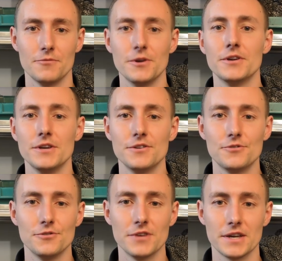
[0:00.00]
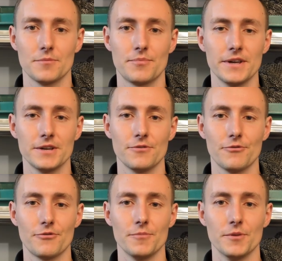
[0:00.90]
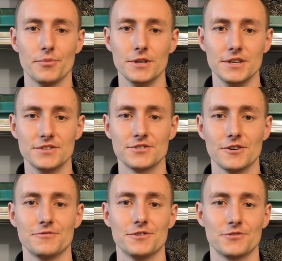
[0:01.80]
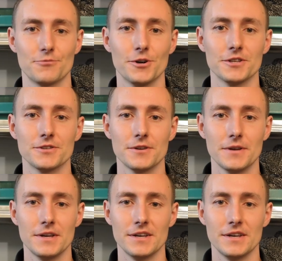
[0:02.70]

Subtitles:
We are here to take a break from the bullies of this world.